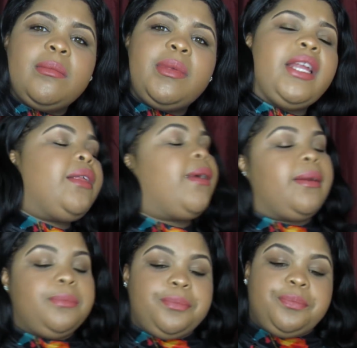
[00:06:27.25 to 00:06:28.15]
But
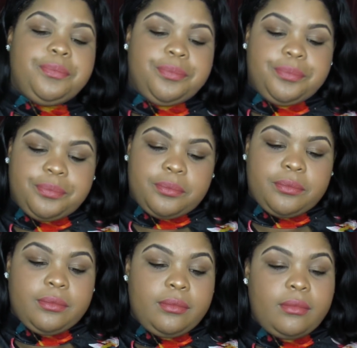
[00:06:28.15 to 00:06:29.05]
anyway,
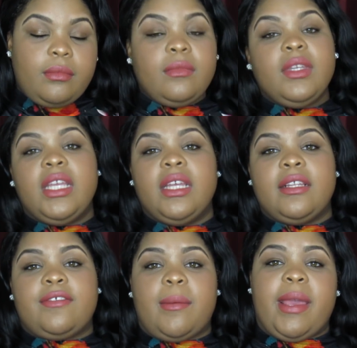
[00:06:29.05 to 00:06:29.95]

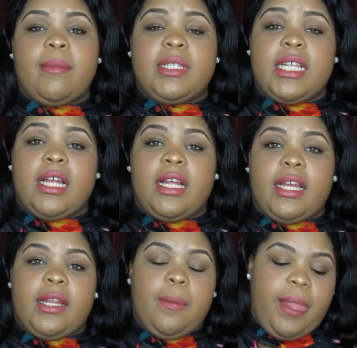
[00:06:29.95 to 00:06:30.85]
it's from
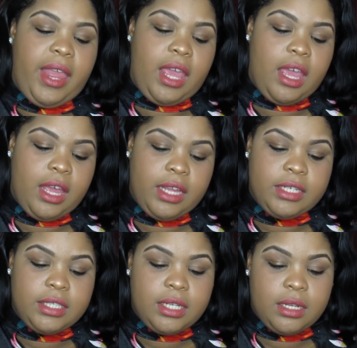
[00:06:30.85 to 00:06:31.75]
Amazon,
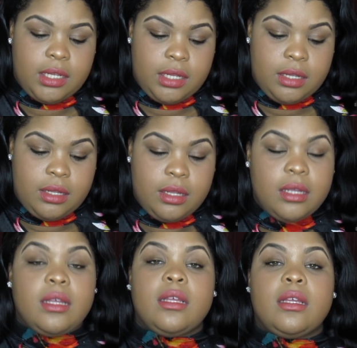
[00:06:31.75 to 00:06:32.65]
and
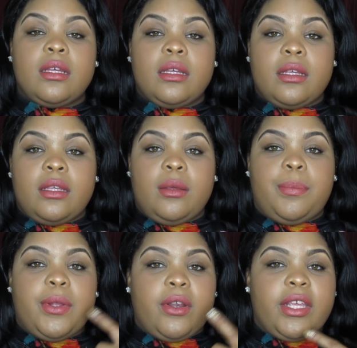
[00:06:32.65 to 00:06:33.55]
you
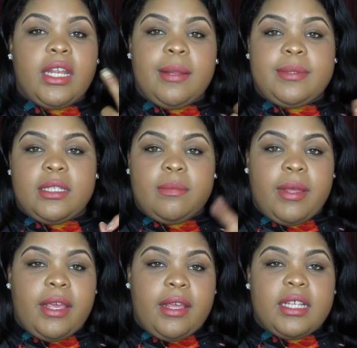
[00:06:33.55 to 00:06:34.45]
put it on your lips.
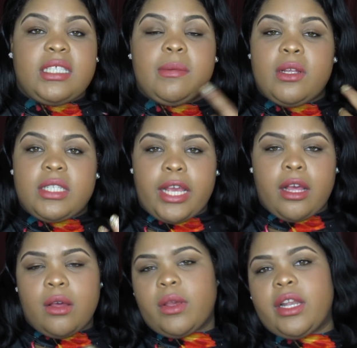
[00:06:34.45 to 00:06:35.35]
It smells like
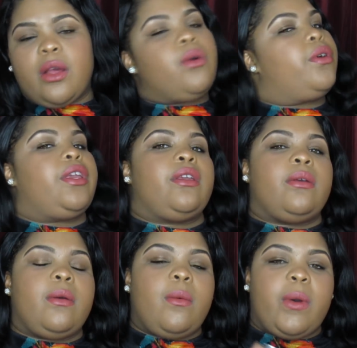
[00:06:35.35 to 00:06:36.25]
coconut
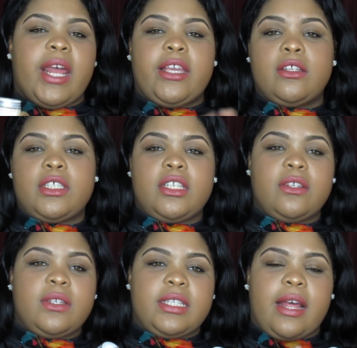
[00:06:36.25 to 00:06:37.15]
oil. What I usually
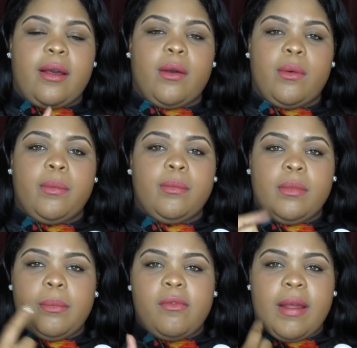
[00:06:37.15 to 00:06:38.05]
do is I'll
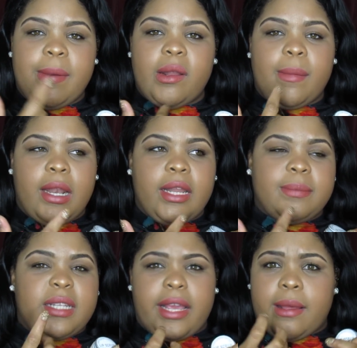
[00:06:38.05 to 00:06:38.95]
rub it on my
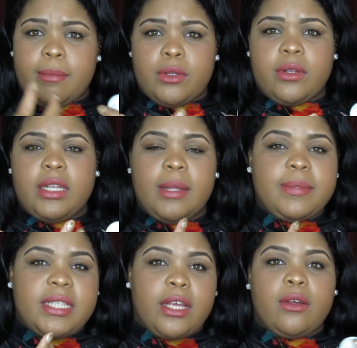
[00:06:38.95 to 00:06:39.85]
lips like I'm doing
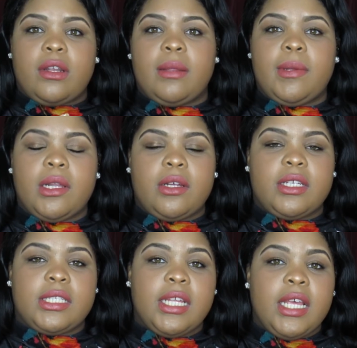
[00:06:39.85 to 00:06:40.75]
lipstick or lip
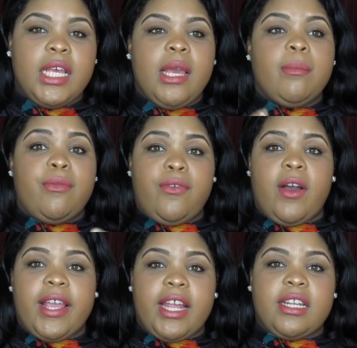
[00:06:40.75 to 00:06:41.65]
gloss
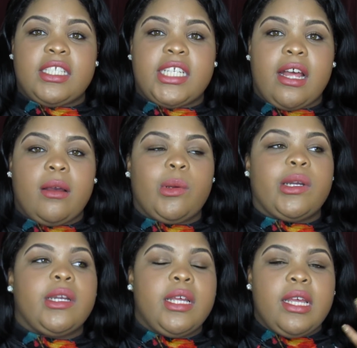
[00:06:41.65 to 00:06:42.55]
before I get in the
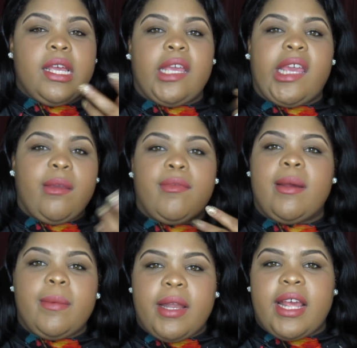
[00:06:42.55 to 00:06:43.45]
shower, and keep
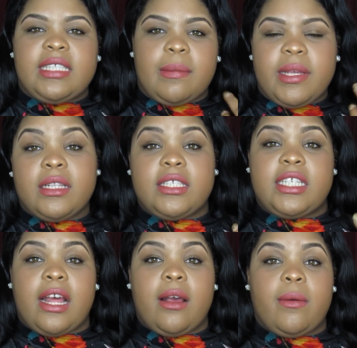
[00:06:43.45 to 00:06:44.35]
rubbing it as I'm in the
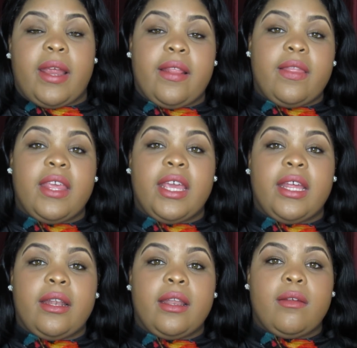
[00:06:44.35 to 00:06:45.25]
shower, and
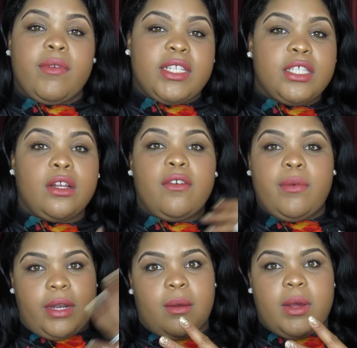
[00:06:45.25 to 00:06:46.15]
then rinse it
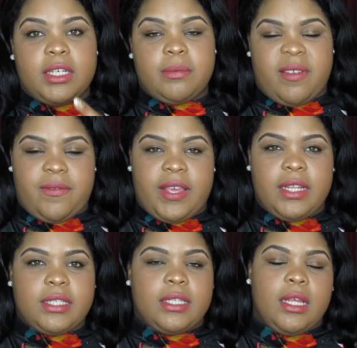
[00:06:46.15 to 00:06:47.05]
off when I wash my
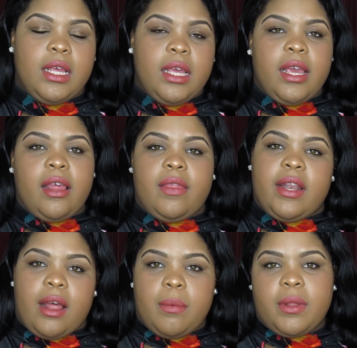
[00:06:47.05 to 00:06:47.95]
face. And
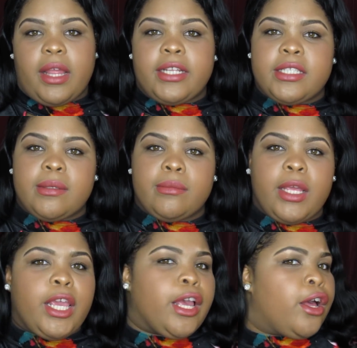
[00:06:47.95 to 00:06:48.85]
then I'll put like some
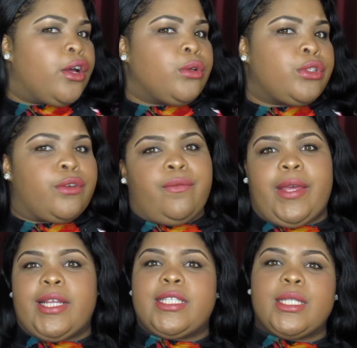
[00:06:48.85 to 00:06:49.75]
EOS or
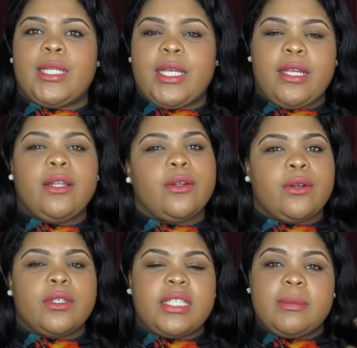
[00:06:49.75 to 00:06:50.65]
Vaseline
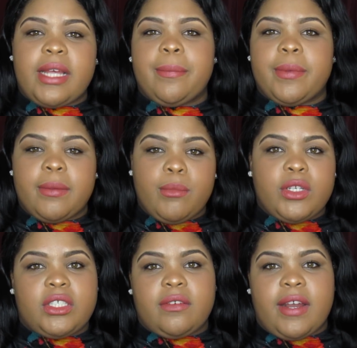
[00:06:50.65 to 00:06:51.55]
or some type of
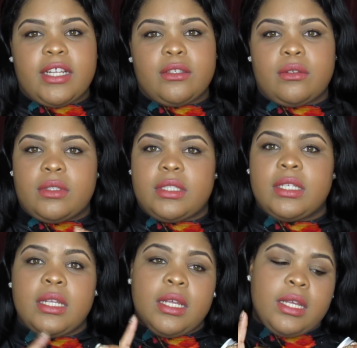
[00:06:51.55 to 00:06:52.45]
moisturizer
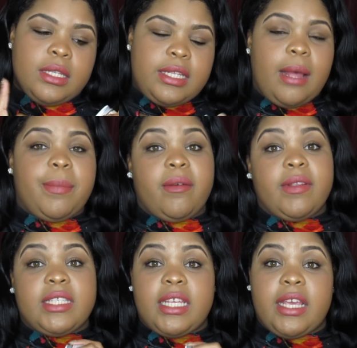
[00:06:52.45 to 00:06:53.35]
on top of
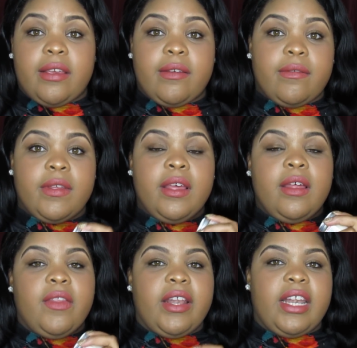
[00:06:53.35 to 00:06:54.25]
it to give
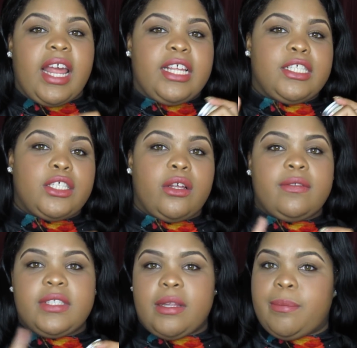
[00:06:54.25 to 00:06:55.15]
the nice
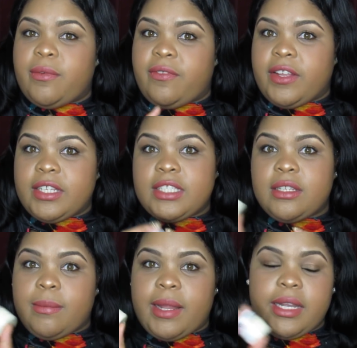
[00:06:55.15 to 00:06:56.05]
soft supple feeling
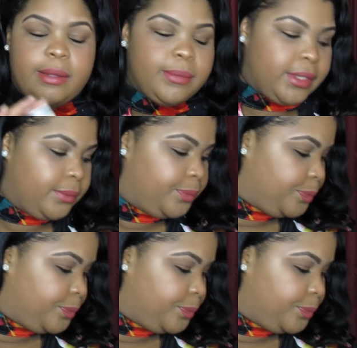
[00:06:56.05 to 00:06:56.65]
to my lips.